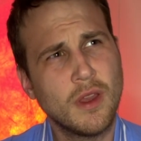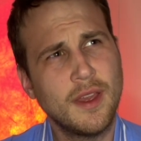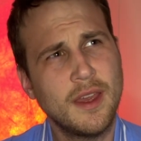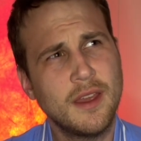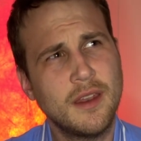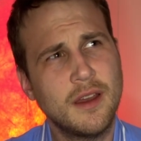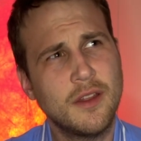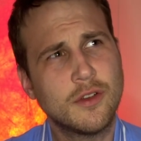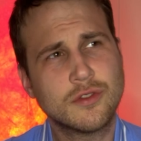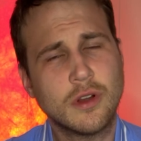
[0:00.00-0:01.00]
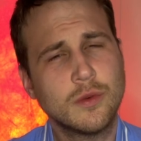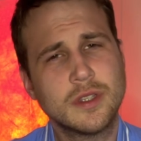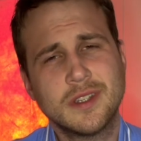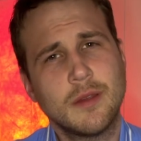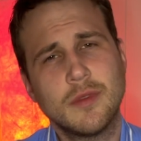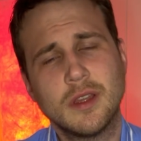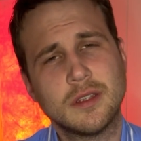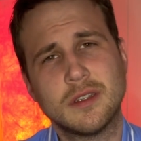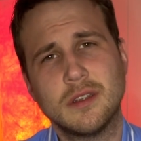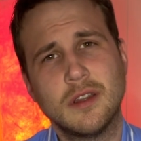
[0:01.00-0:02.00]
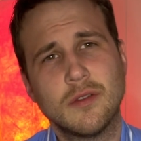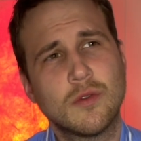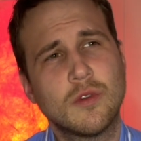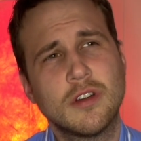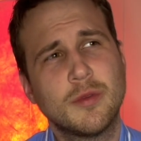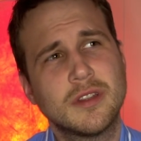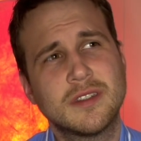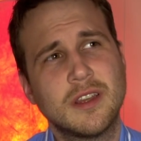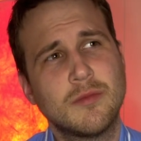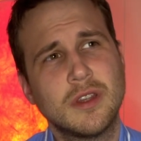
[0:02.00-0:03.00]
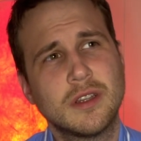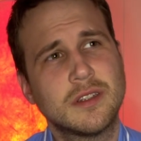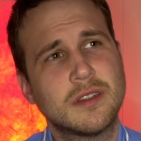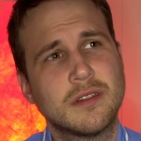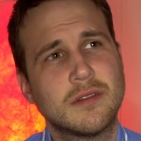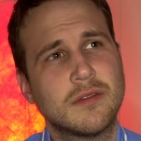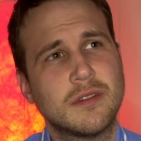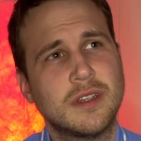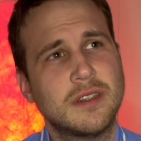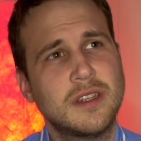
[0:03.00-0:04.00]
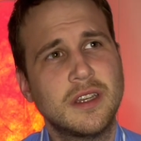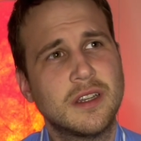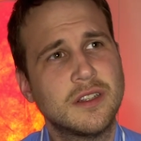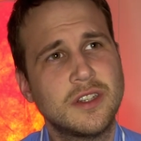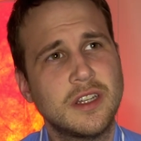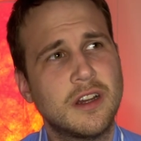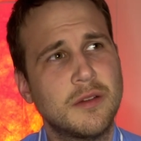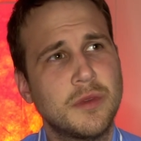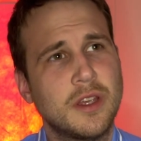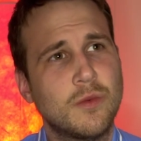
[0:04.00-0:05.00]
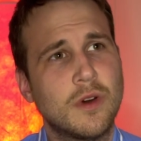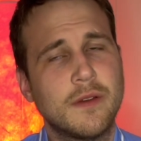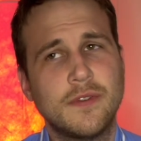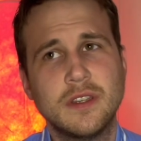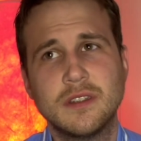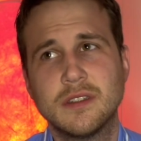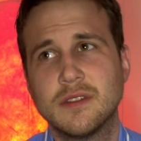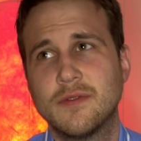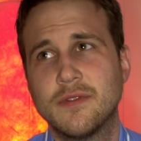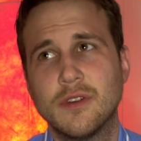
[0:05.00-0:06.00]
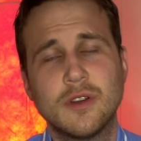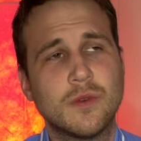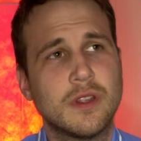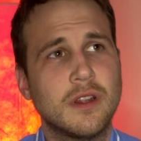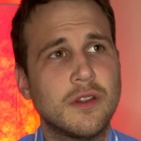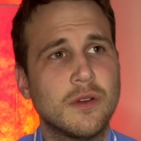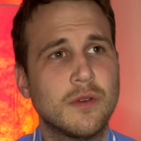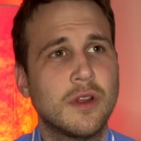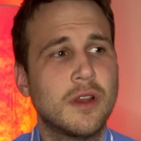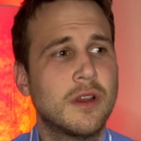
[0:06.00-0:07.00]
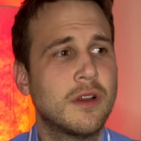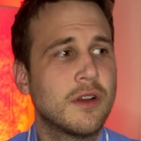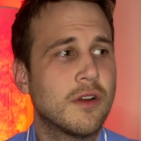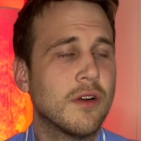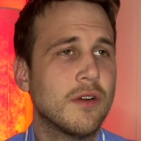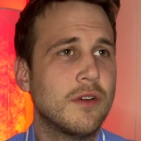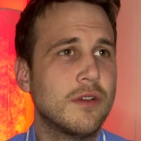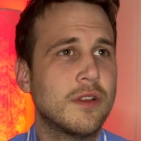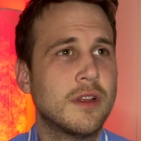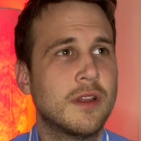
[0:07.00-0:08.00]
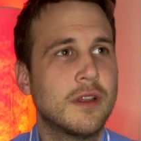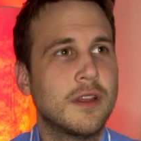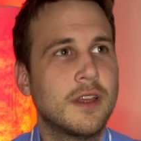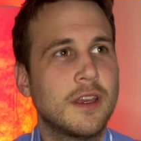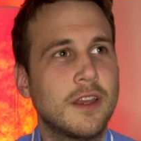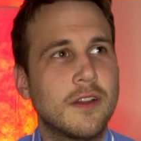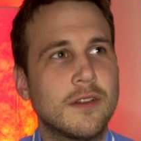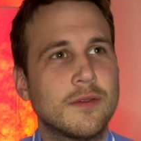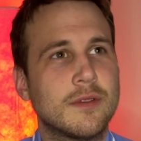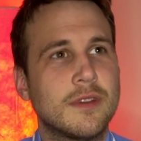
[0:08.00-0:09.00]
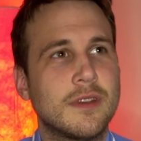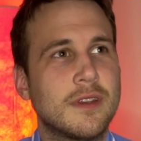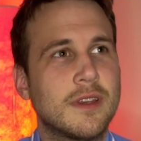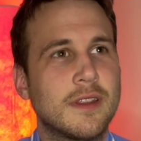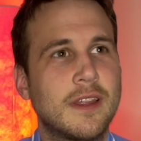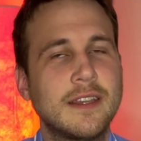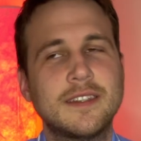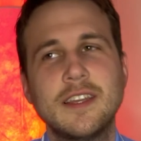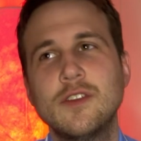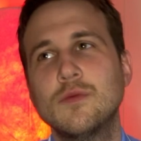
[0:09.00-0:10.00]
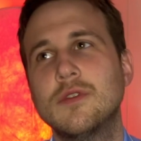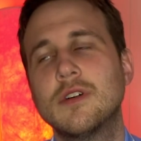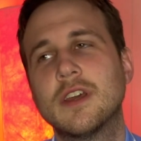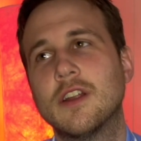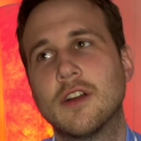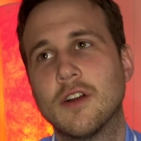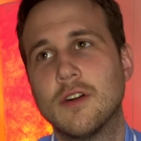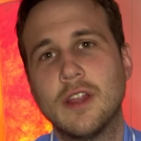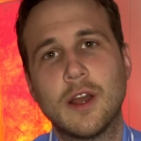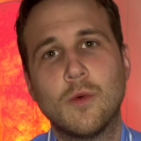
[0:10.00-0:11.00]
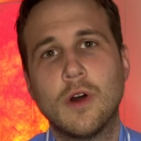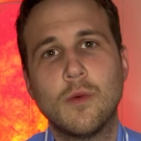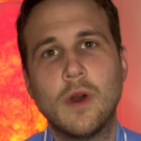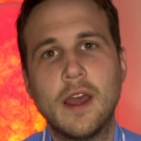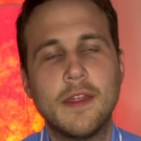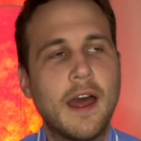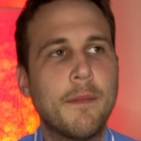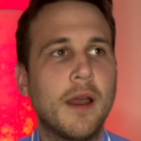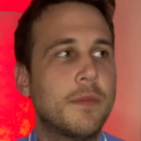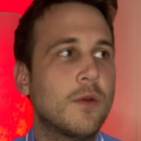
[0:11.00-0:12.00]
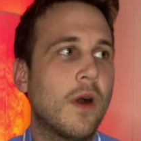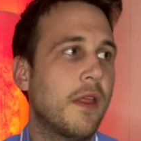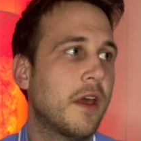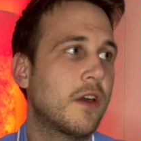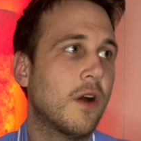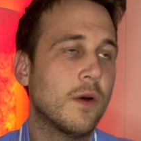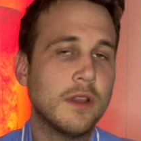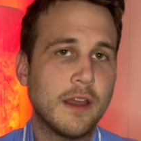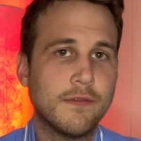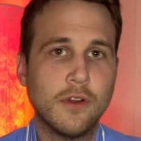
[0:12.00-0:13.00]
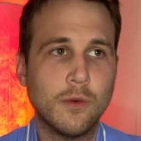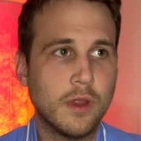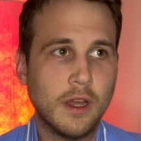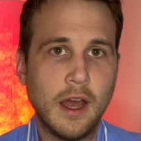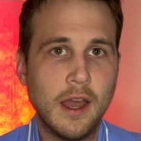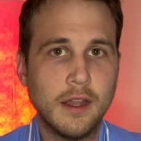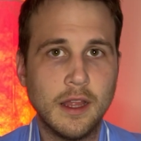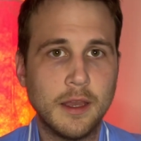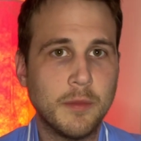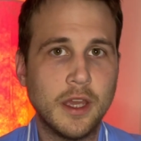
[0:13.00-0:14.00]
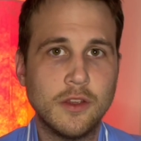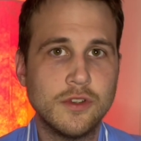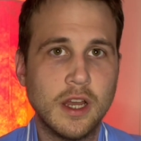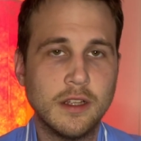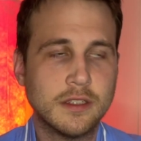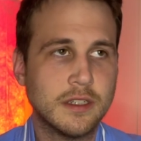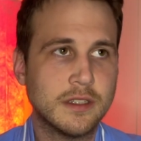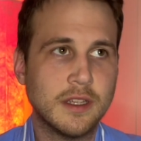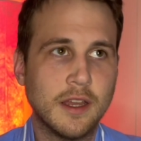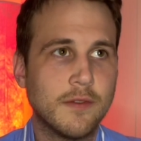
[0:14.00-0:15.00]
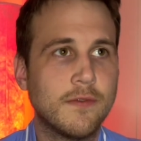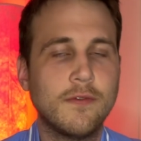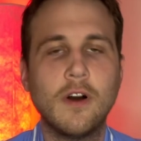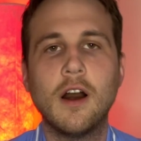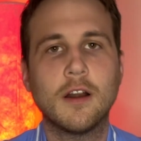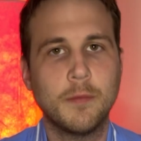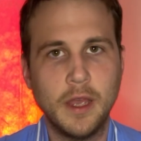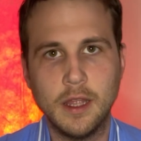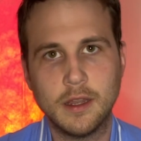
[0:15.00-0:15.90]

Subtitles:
And they're struggling with the same things. They're worried about the same things. Is he going to cheat on me? What if he's flirting with another girl? They see you look at a girl like one way, and that might be why they go and like flirt with a guy to like make you jealous. And it's like, fuck, man.